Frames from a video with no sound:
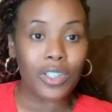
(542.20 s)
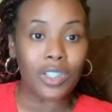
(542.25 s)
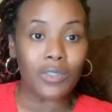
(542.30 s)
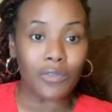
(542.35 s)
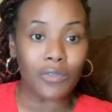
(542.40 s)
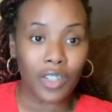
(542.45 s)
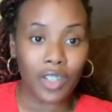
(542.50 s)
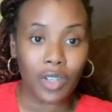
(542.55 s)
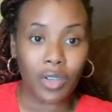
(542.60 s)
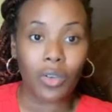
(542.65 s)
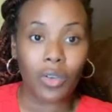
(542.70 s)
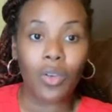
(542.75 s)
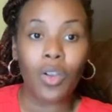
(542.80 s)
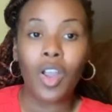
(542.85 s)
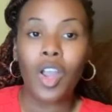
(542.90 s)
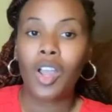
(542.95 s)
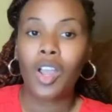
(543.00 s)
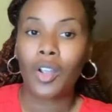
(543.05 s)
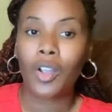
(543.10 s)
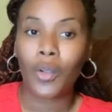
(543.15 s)
this video,
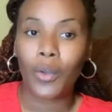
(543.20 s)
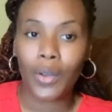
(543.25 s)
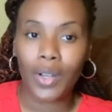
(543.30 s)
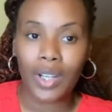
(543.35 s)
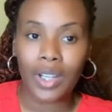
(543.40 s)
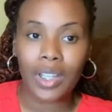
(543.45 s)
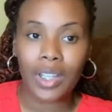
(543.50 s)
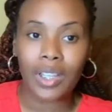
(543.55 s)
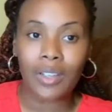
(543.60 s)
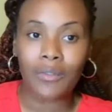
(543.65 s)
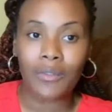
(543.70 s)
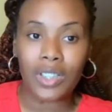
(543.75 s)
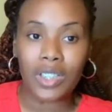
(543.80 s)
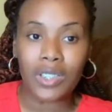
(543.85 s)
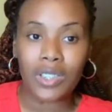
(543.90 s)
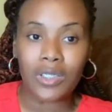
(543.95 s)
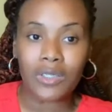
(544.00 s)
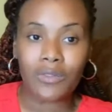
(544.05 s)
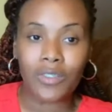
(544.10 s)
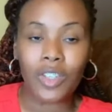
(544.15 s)
go ahead and give
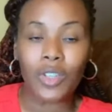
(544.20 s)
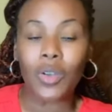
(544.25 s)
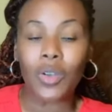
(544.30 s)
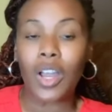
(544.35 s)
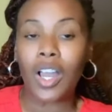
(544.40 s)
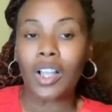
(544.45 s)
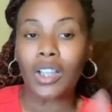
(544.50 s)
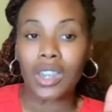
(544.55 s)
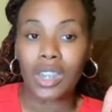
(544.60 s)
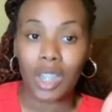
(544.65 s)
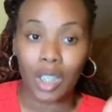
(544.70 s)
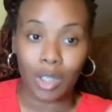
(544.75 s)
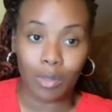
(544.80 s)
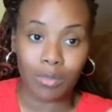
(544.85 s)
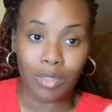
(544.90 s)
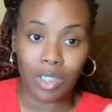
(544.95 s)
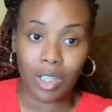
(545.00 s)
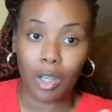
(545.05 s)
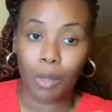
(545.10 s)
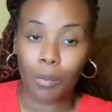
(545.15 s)
this video a
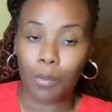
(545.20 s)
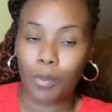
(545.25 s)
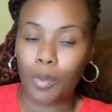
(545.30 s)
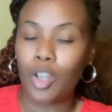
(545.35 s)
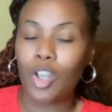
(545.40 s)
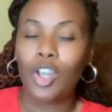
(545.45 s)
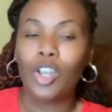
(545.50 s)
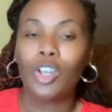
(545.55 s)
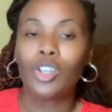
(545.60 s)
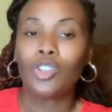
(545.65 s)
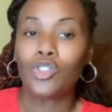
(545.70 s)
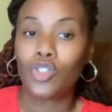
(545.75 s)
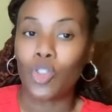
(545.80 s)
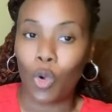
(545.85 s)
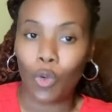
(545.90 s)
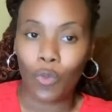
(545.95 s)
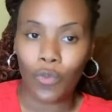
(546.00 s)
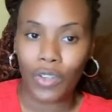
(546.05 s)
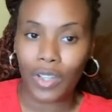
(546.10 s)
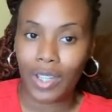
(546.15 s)
thumbs up.
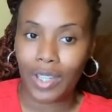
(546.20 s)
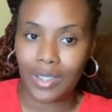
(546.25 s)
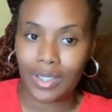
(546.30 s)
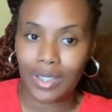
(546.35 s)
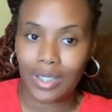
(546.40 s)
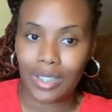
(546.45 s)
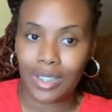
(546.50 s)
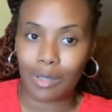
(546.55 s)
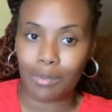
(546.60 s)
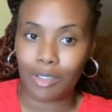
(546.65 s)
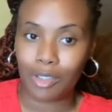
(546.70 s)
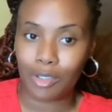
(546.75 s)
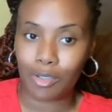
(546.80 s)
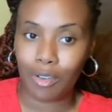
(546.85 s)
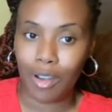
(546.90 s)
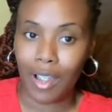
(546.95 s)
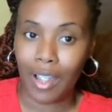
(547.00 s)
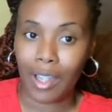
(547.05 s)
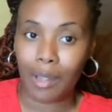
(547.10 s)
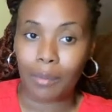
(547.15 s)
Don't forget to
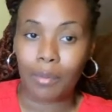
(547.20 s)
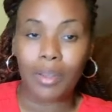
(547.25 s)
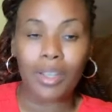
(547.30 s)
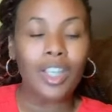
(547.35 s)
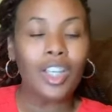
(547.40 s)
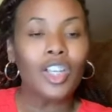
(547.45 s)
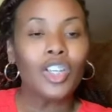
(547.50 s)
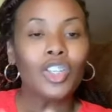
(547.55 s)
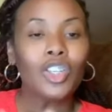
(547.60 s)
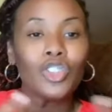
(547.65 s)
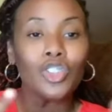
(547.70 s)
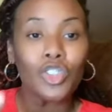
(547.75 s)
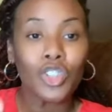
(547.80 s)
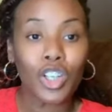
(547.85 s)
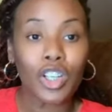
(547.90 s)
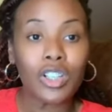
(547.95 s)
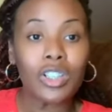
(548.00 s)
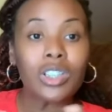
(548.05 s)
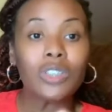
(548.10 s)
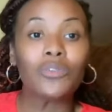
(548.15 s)
subscribe.
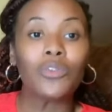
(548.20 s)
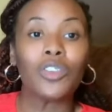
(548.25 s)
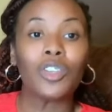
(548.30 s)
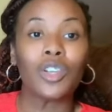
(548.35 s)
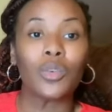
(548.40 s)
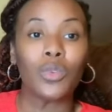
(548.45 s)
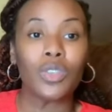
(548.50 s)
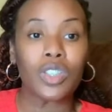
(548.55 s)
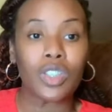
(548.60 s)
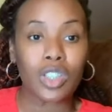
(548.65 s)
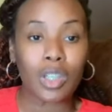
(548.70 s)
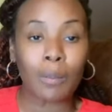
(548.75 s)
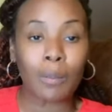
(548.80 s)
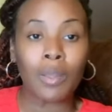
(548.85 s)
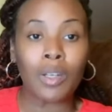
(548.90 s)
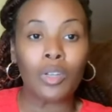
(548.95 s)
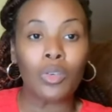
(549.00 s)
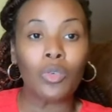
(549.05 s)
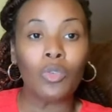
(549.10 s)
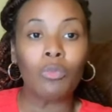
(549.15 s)
Share this video with
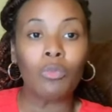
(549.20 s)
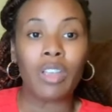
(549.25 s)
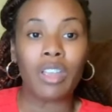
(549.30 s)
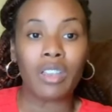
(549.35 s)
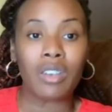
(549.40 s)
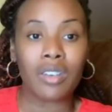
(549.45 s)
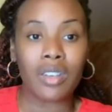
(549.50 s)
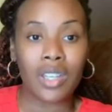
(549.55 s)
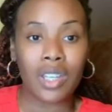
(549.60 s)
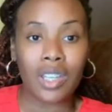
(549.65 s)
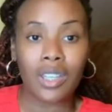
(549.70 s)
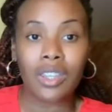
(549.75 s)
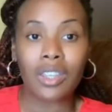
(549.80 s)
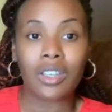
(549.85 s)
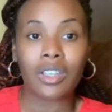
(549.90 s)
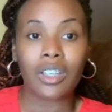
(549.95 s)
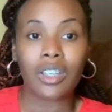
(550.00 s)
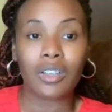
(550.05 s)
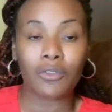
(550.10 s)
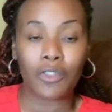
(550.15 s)
somebody who may need
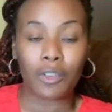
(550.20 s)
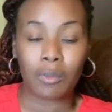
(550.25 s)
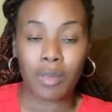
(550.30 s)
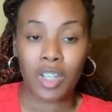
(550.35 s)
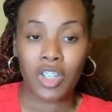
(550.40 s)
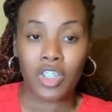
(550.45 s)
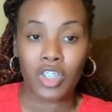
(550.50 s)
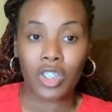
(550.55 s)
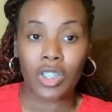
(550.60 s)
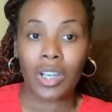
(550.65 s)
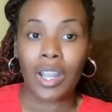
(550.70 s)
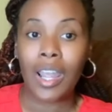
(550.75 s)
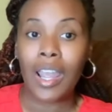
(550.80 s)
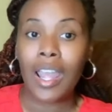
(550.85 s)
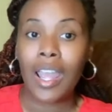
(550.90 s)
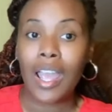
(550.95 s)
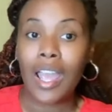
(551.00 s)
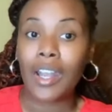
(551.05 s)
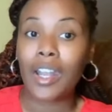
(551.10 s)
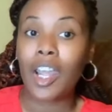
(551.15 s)
the information,
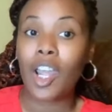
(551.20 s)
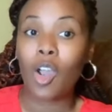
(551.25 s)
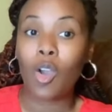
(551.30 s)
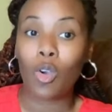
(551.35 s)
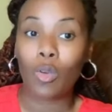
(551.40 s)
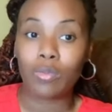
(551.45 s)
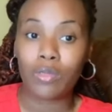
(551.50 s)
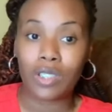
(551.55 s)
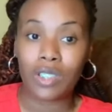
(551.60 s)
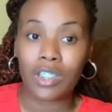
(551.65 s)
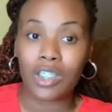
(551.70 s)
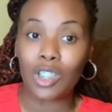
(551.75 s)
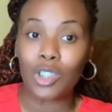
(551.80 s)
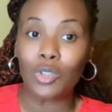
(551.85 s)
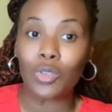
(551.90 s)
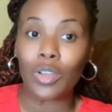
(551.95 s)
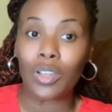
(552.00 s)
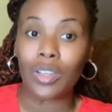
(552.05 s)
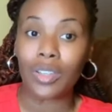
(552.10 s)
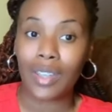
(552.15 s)
and I hope to see
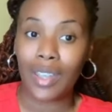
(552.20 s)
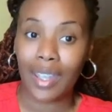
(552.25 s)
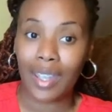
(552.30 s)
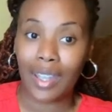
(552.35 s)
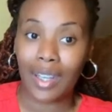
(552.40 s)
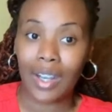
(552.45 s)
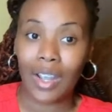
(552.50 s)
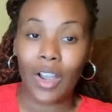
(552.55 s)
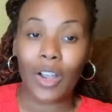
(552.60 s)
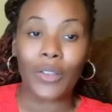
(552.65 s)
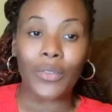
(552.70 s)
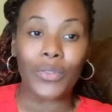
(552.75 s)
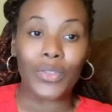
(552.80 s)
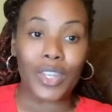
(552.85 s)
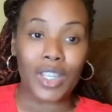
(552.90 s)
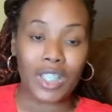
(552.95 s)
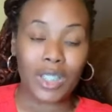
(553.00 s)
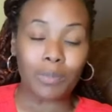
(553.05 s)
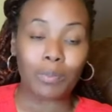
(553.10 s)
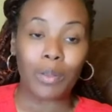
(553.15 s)
you again on
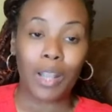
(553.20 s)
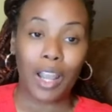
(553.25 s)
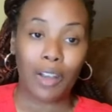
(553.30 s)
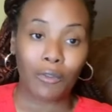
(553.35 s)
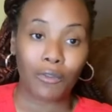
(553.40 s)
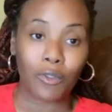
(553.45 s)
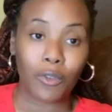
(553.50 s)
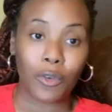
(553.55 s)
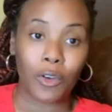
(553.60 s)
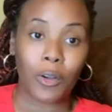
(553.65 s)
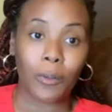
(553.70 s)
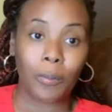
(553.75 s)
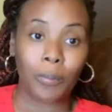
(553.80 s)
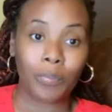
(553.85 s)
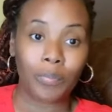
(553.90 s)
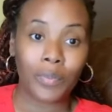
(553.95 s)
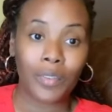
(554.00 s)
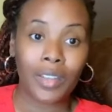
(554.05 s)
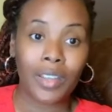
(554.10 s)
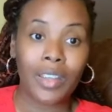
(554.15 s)
this platform.
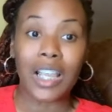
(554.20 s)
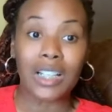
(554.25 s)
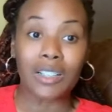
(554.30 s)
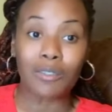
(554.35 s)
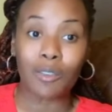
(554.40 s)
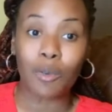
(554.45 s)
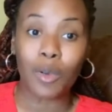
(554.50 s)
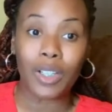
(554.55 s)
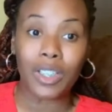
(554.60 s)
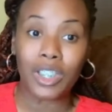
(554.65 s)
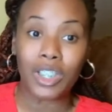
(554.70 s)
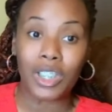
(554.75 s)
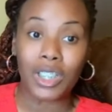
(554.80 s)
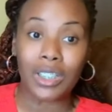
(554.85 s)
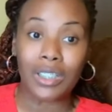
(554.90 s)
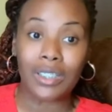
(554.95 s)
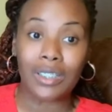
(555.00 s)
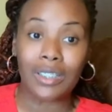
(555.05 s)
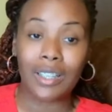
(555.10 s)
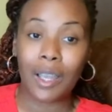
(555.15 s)
Thanks for
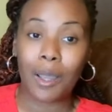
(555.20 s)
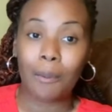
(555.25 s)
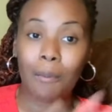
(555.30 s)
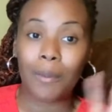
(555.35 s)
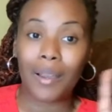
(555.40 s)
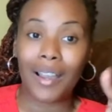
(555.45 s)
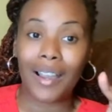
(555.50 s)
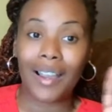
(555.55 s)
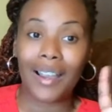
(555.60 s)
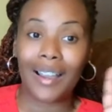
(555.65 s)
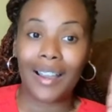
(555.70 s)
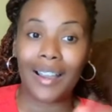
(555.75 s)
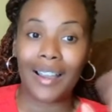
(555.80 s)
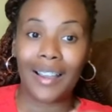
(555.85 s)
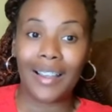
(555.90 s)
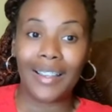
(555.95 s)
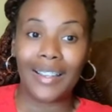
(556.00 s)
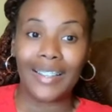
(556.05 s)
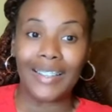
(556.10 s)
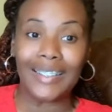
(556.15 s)
watching.
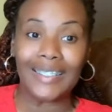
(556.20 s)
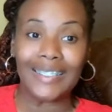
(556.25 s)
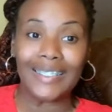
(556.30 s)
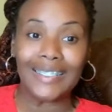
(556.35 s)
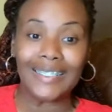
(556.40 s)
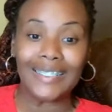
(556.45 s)
Bye.